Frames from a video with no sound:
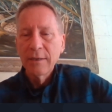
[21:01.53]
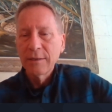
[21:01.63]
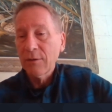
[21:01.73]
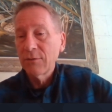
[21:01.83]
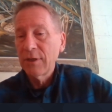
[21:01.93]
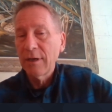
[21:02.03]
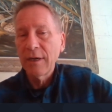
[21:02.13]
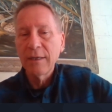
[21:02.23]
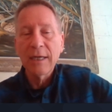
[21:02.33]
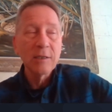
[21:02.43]

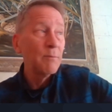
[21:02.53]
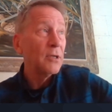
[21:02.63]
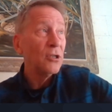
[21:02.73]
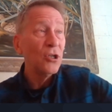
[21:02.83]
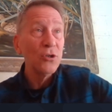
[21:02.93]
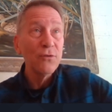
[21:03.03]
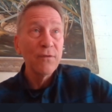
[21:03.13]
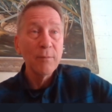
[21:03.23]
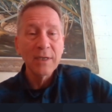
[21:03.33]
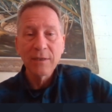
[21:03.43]
secretary. That's been new
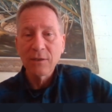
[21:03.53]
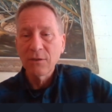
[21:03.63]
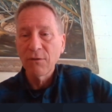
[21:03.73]
for me since